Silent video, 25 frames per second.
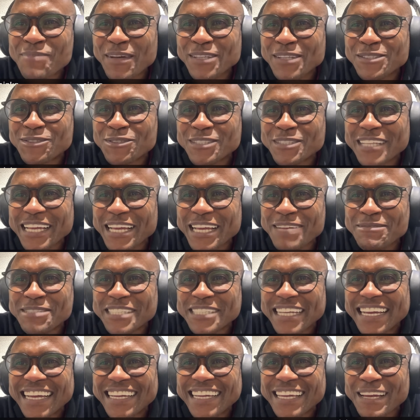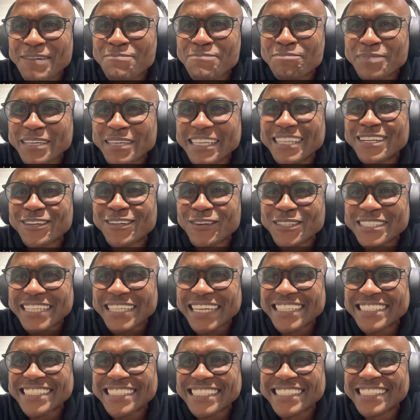happen today, Msheke. Big
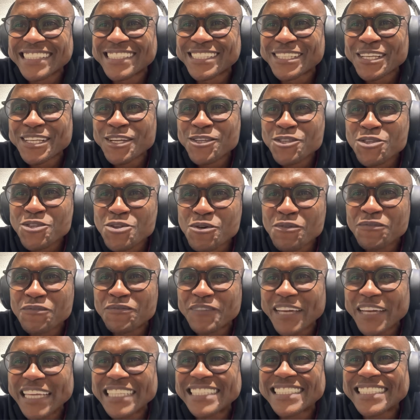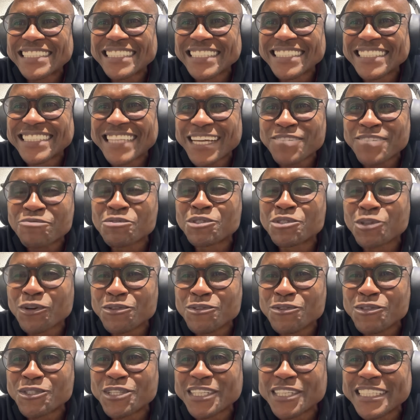rotations, new faces that we
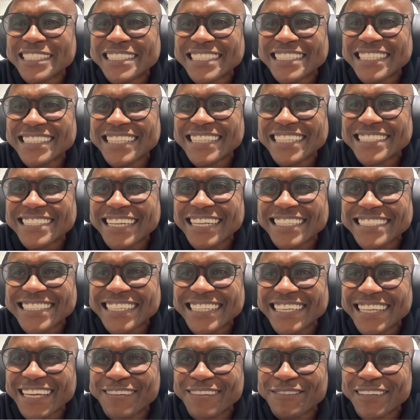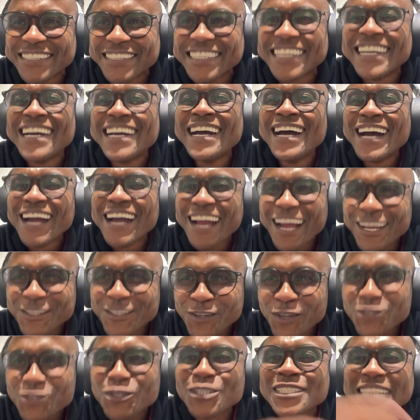don't usually see in the starting 11.
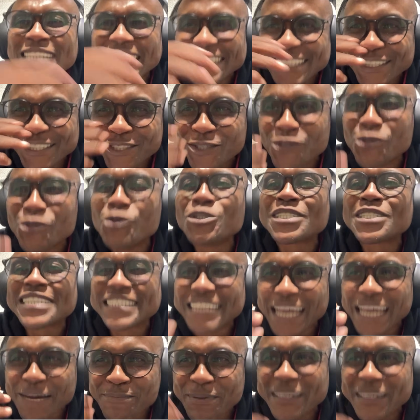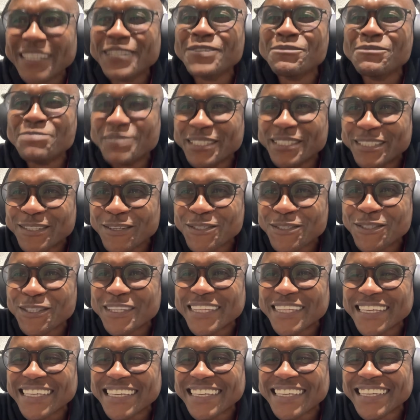Cardoso starting to loosen up a little bit, don't you